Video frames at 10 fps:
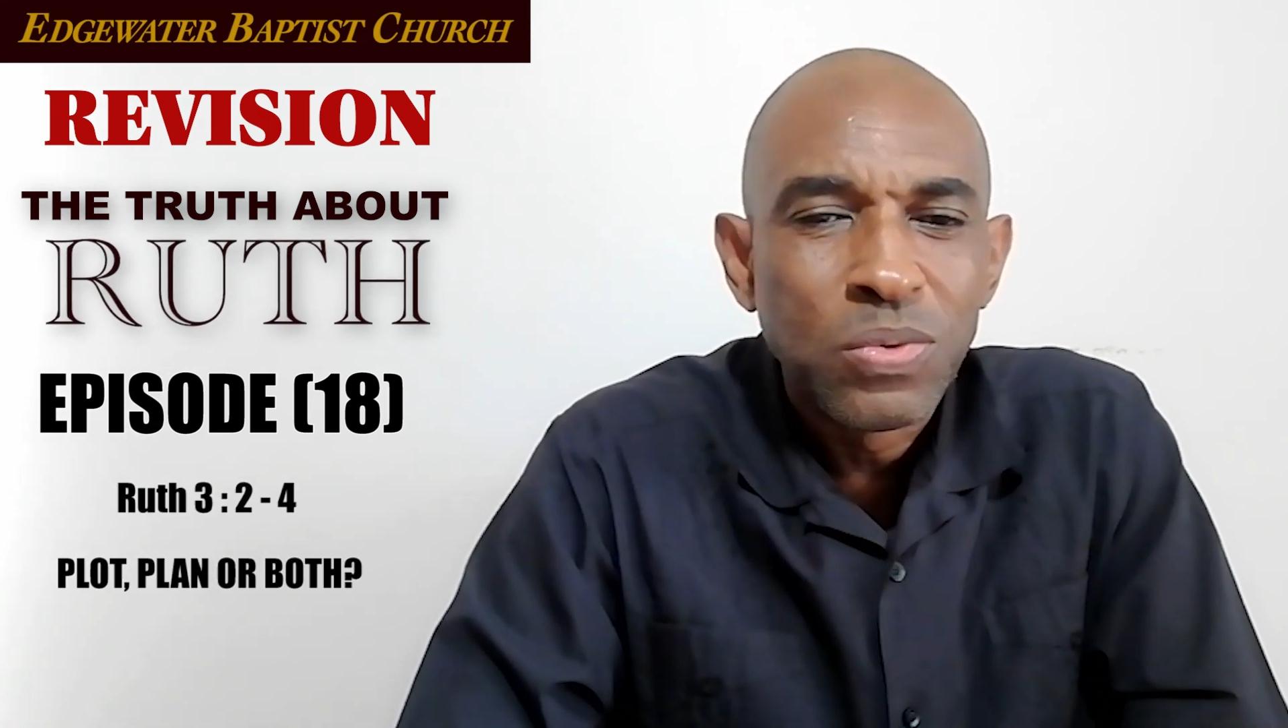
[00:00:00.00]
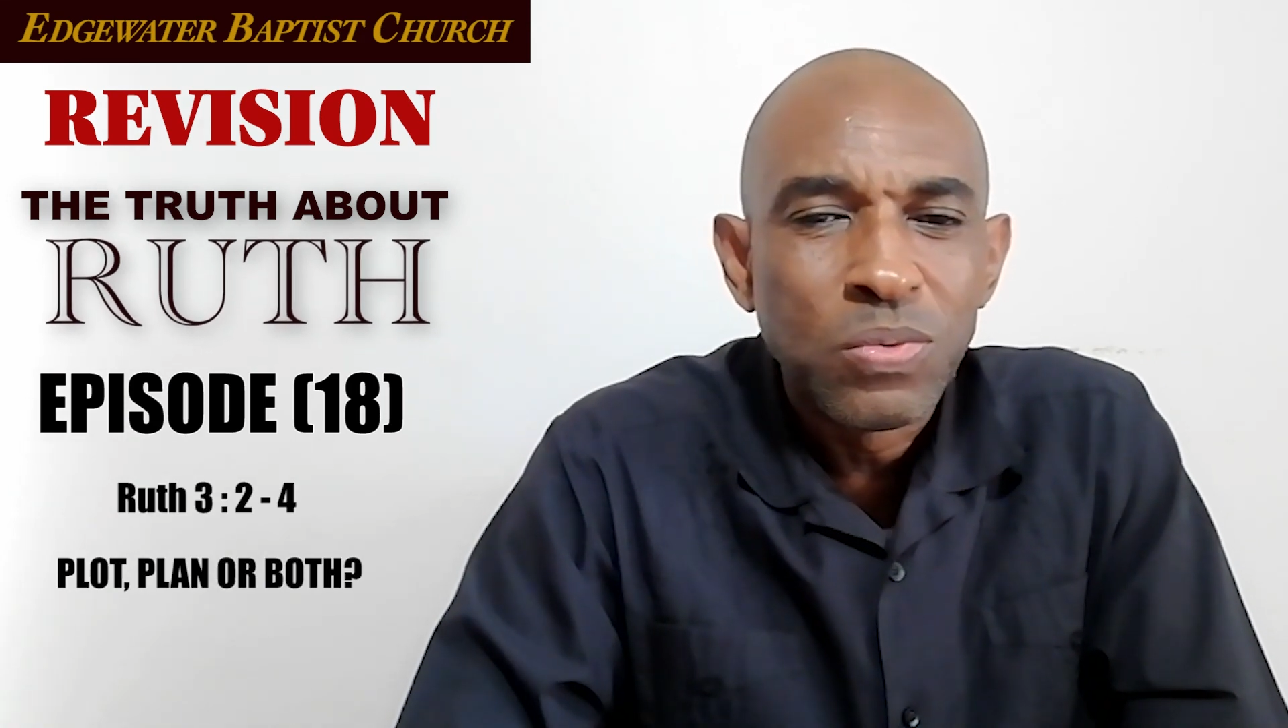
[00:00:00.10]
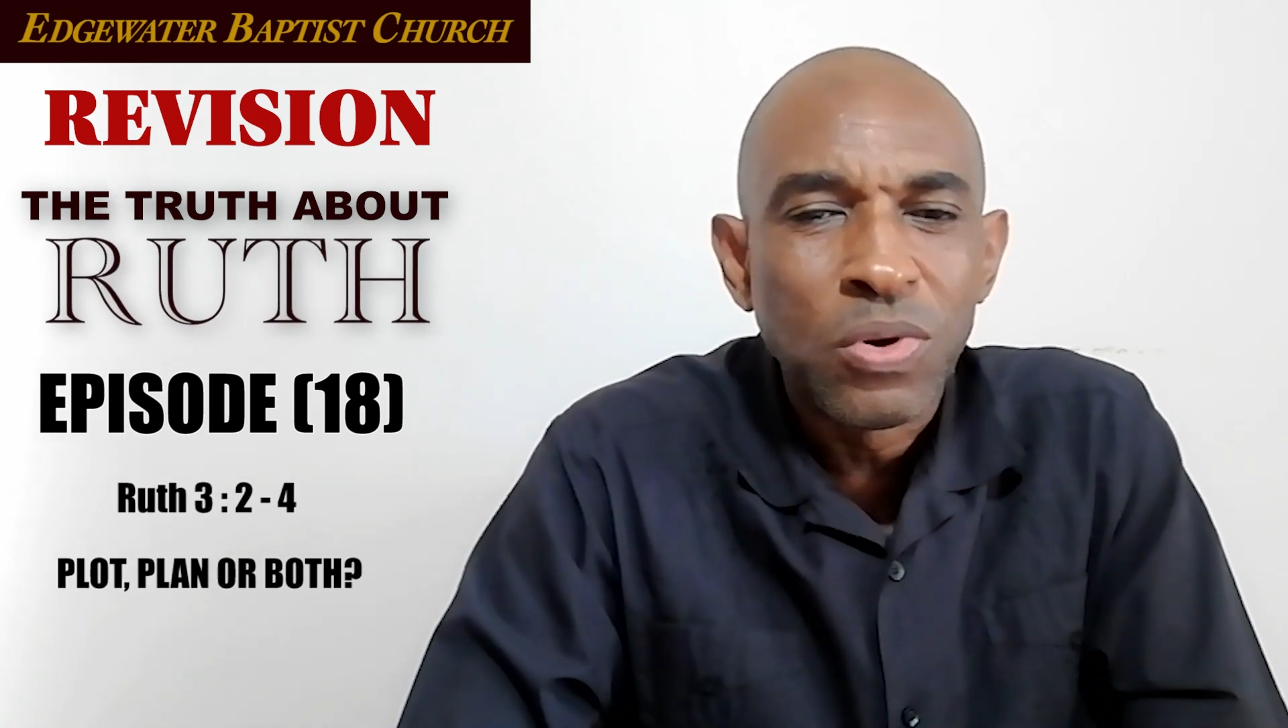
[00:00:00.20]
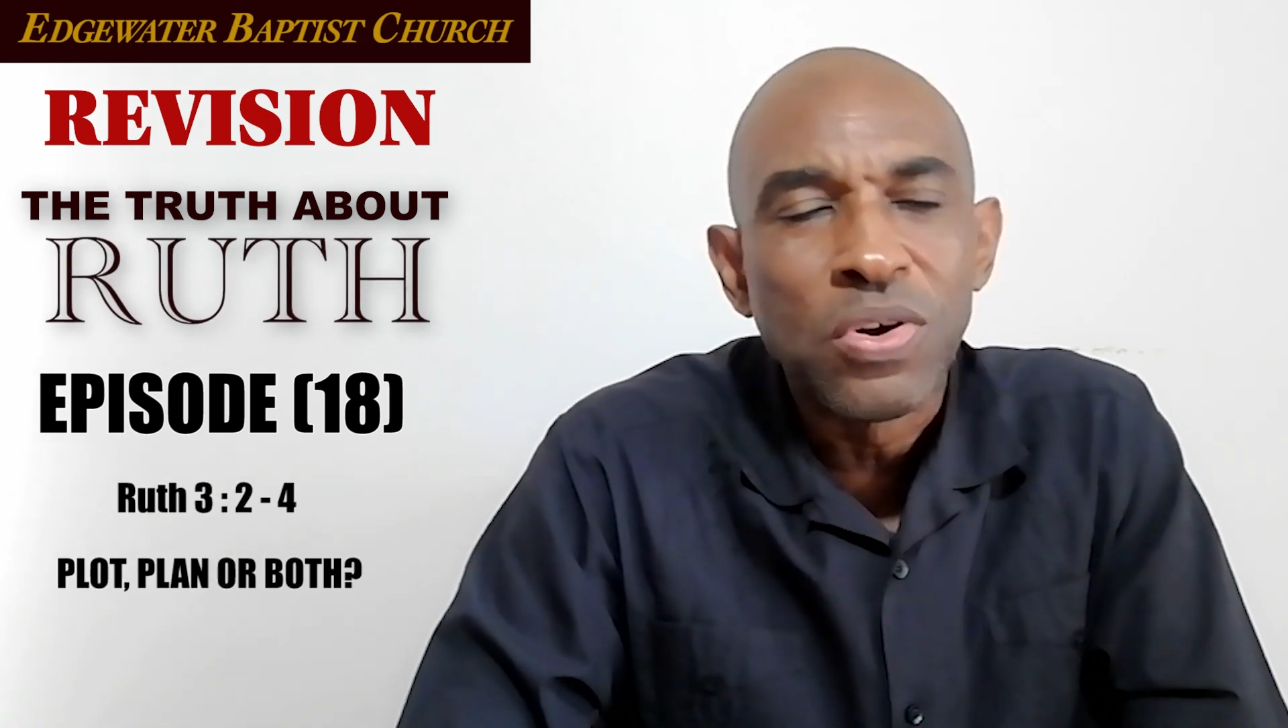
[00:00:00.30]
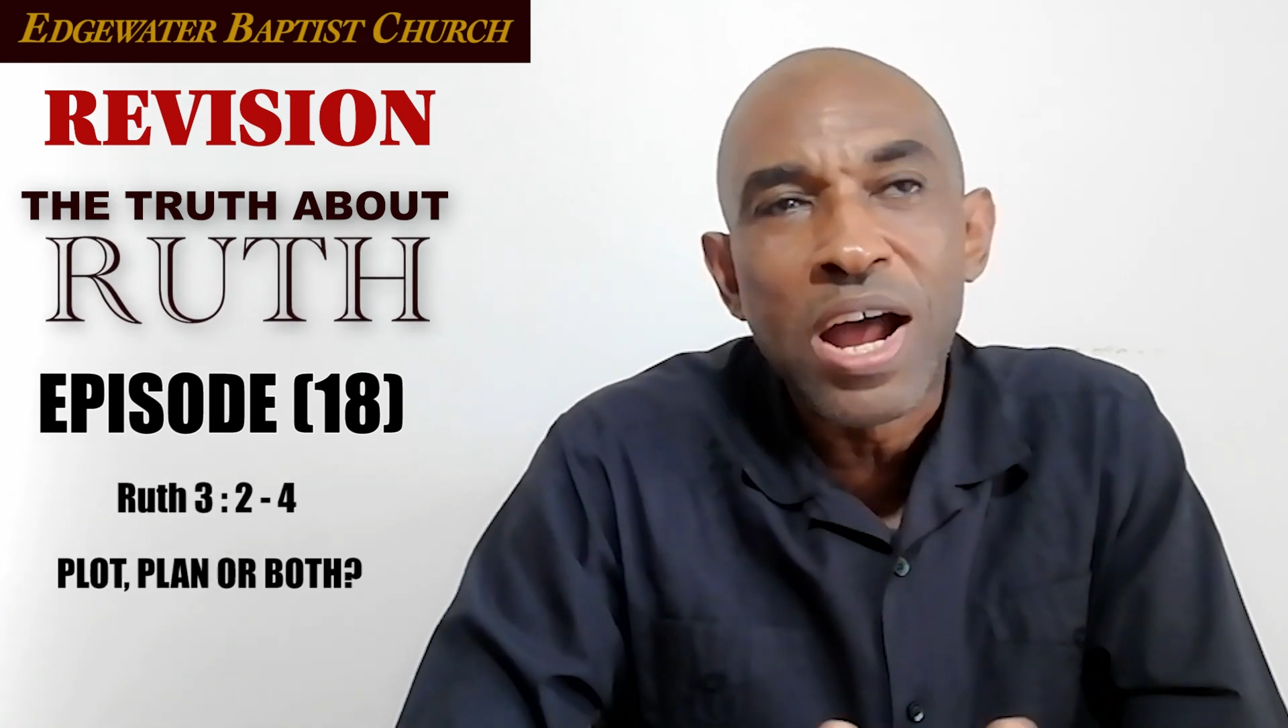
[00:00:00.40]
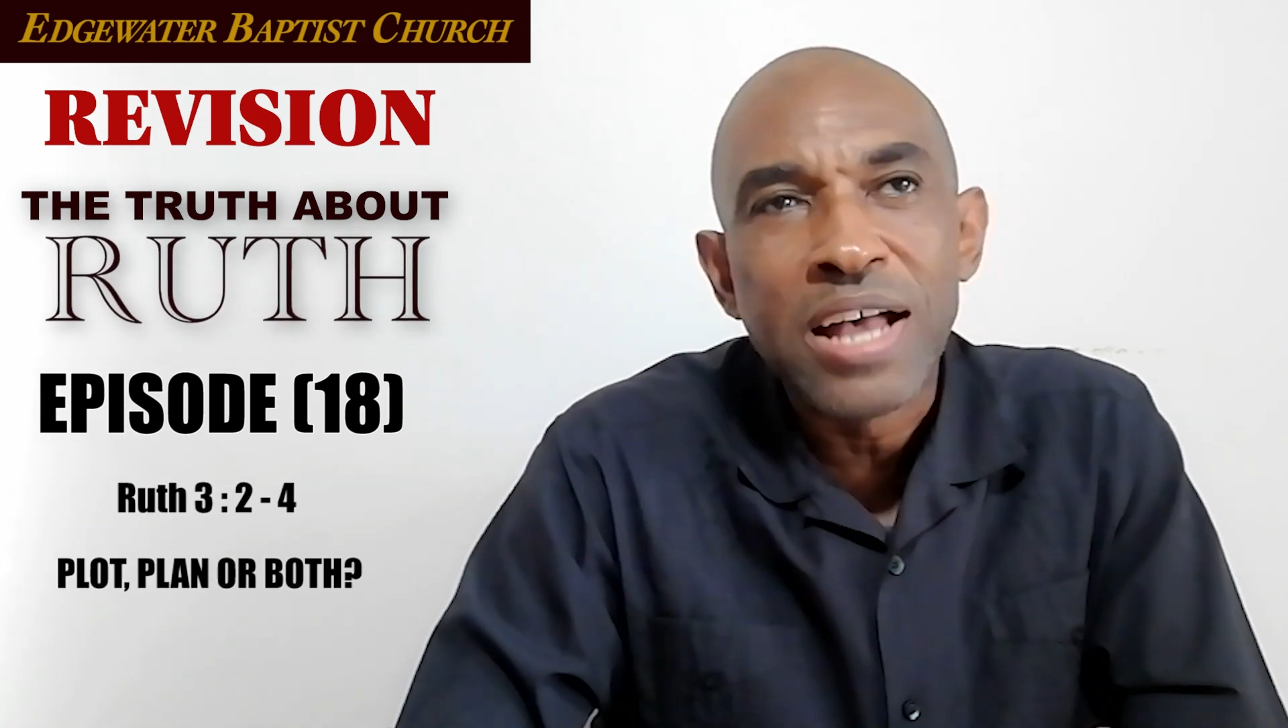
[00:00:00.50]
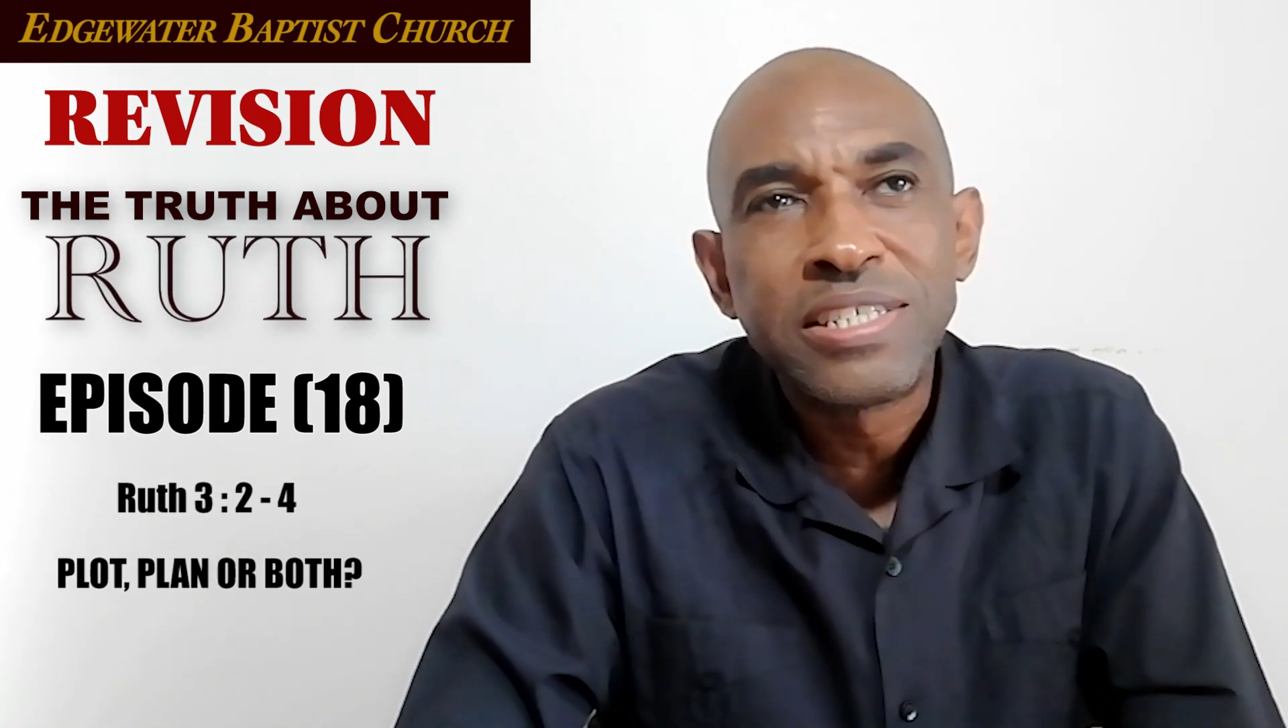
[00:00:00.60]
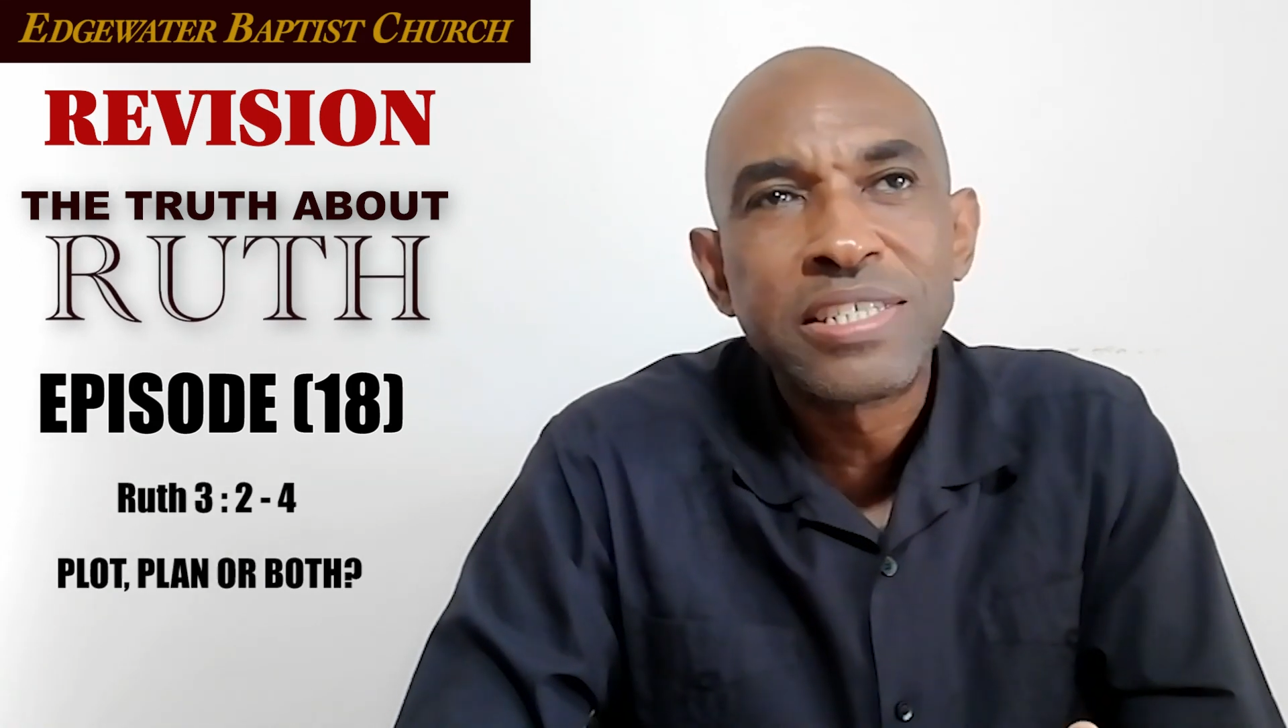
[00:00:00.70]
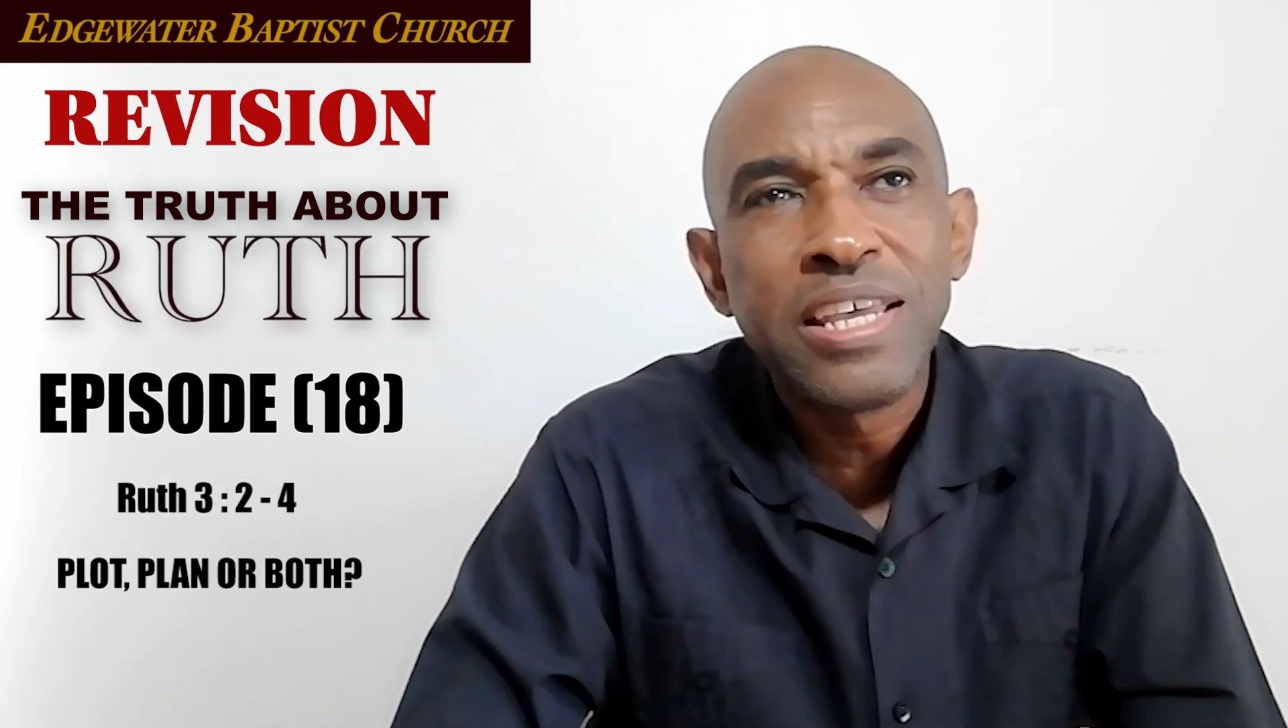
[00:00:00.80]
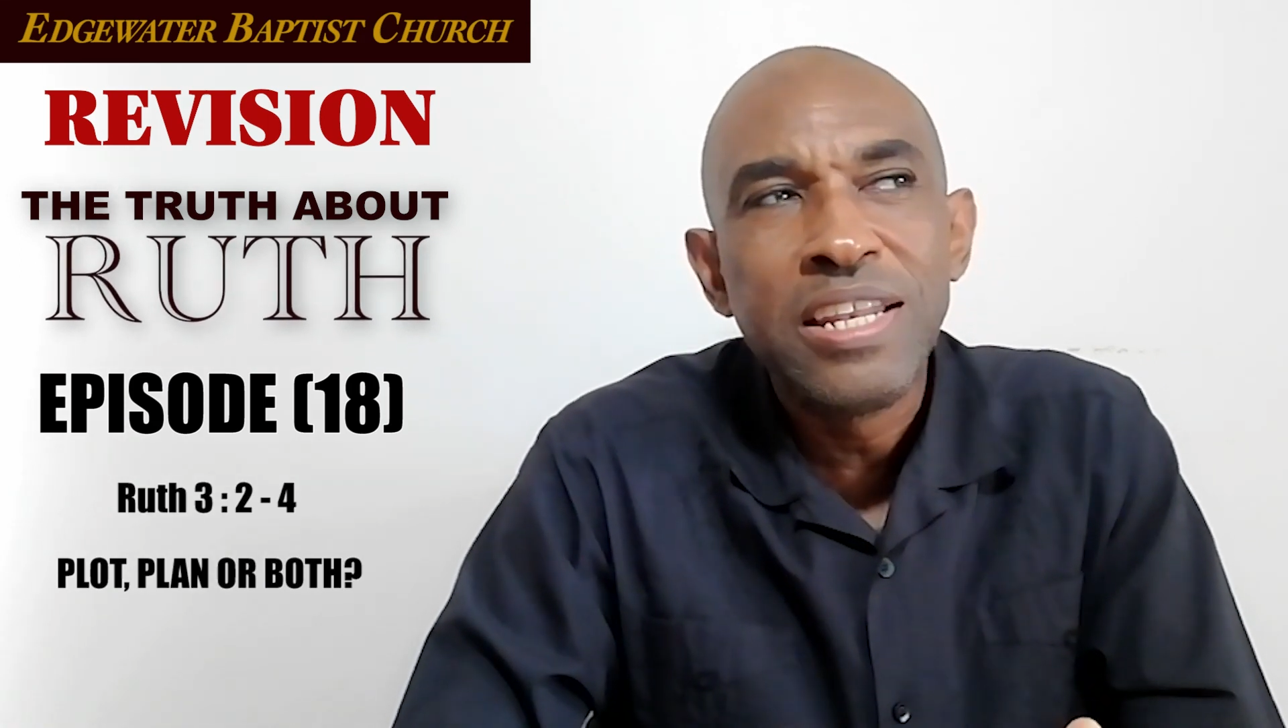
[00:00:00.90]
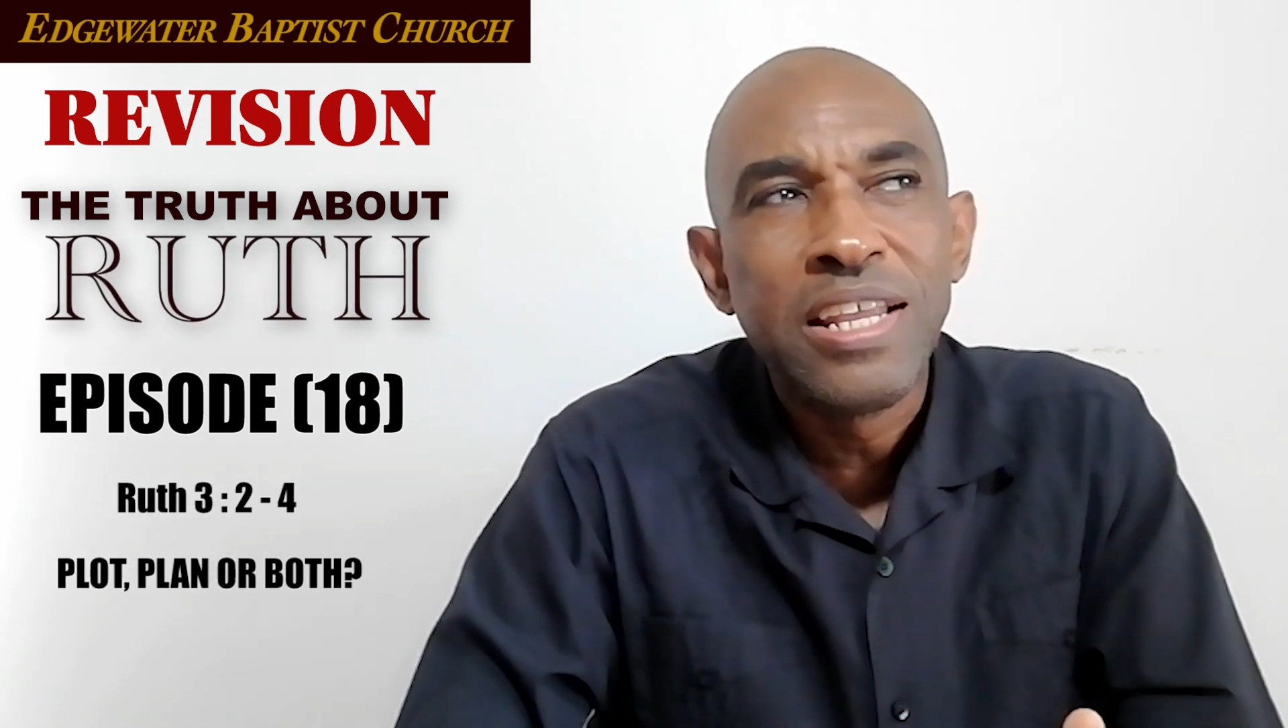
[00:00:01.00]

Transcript: We're asking,